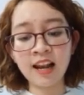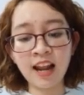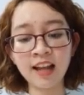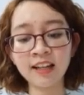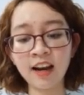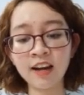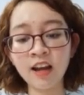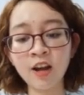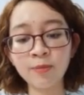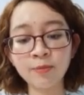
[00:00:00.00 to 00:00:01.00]
like
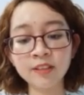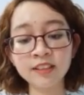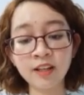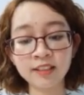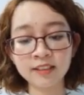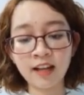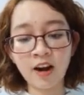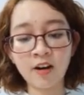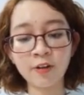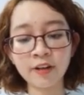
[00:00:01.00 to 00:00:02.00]
perceptual
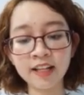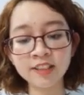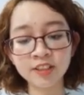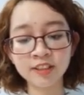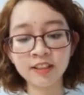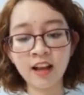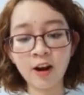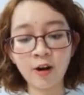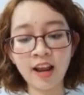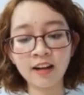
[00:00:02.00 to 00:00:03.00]
biases of
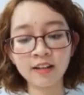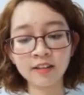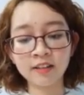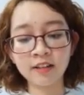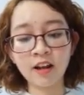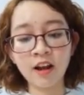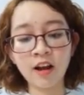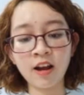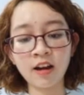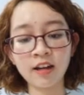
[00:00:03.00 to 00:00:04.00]
raters of
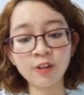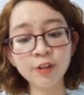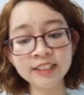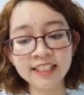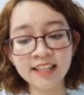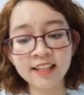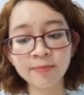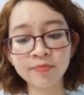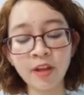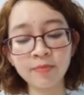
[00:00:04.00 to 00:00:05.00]
faith, the
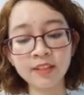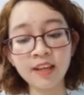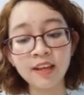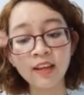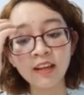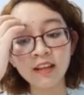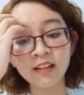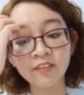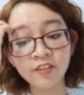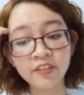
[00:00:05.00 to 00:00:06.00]
accuracy
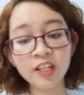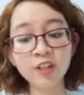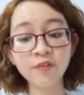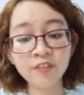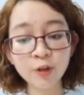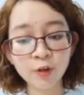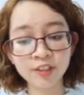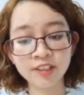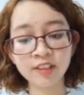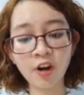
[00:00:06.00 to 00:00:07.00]
of
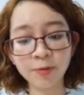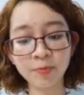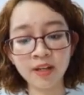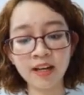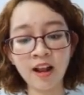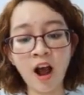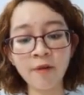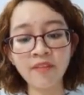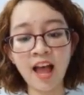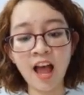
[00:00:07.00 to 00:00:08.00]
interviewer
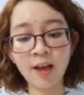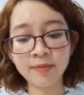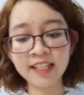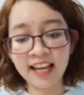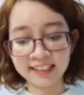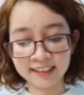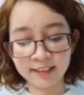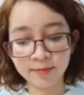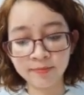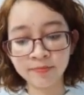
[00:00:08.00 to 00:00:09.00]
judgment of
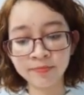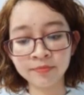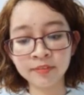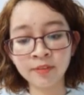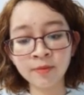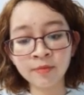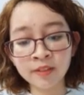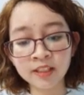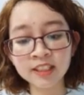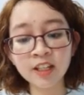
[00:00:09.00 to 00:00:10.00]
applicant
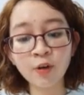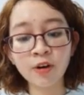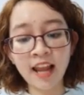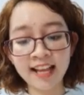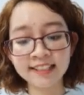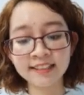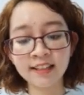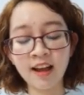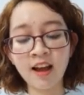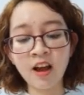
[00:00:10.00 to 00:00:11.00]
formed in a
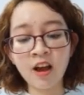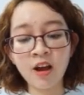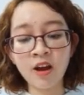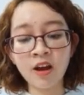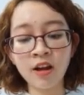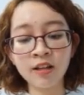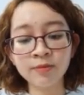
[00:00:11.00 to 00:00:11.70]
single lens